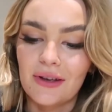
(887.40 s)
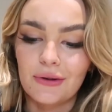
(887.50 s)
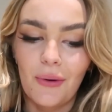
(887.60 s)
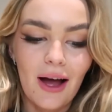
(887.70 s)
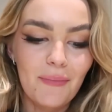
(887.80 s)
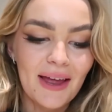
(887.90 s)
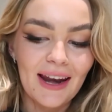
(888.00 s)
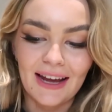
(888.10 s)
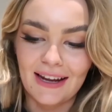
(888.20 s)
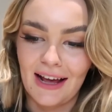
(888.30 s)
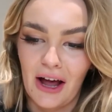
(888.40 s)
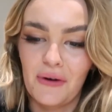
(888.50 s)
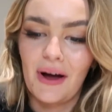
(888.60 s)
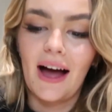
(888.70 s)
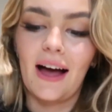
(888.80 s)
it's quite a bit later
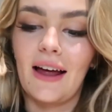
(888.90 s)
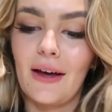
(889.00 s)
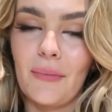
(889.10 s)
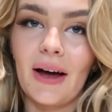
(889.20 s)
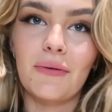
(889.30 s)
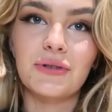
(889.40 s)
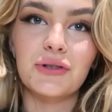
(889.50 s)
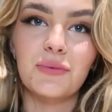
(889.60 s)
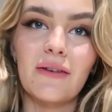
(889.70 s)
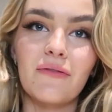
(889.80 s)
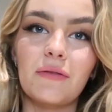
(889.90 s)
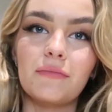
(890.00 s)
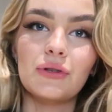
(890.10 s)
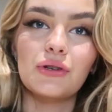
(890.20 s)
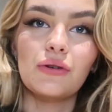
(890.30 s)
now. I was just waiting for
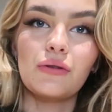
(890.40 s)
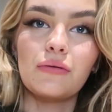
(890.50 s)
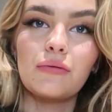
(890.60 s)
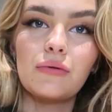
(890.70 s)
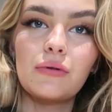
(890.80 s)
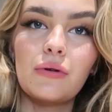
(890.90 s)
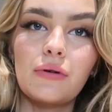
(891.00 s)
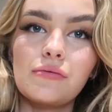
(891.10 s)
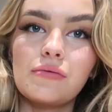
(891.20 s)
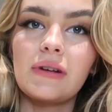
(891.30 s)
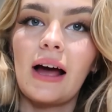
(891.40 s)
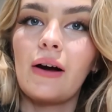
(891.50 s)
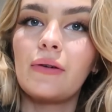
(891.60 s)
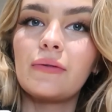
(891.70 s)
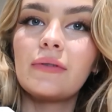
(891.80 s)
them to cool
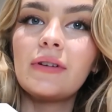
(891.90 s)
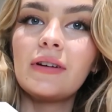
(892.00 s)
down,